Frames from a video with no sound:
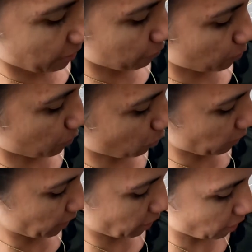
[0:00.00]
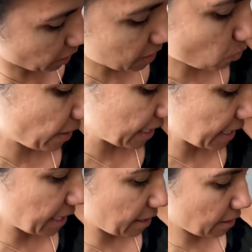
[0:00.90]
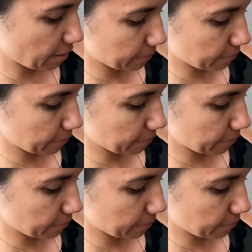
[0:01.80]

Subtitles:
comfortable with this right leg.